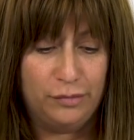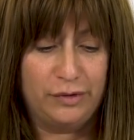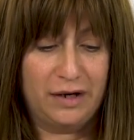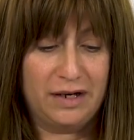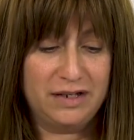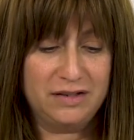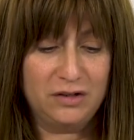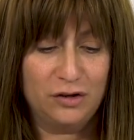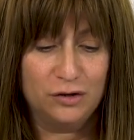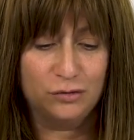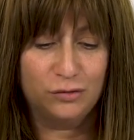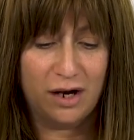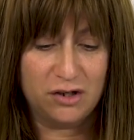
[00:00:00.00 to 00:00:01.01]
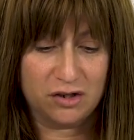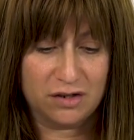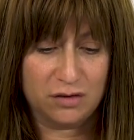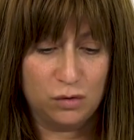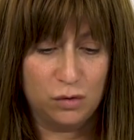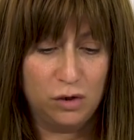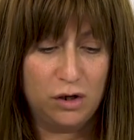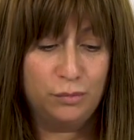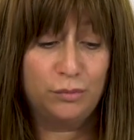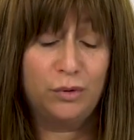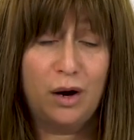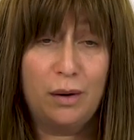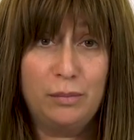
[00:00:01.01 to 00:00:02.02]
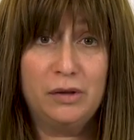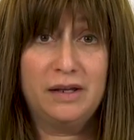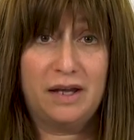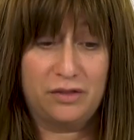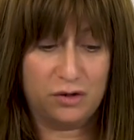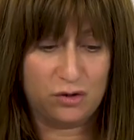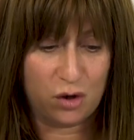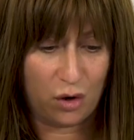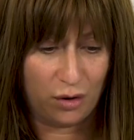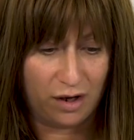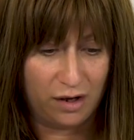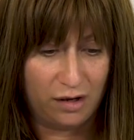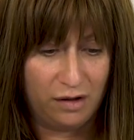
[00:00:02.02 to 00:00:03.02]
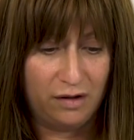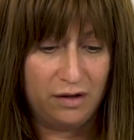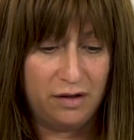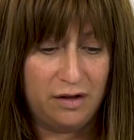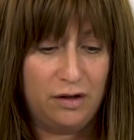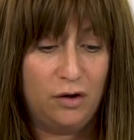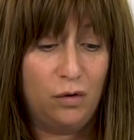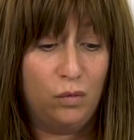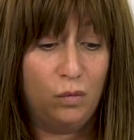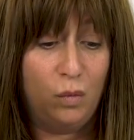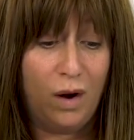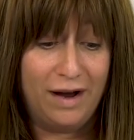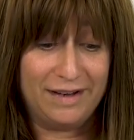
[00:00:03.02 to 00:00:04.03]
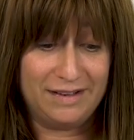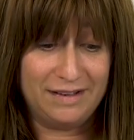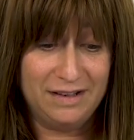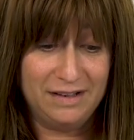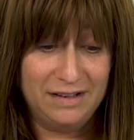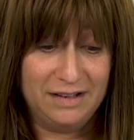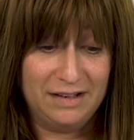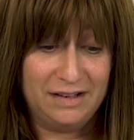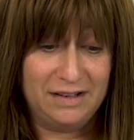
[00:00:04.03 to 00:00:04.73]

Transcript: Praised are the righteous who look properly at the Torah wine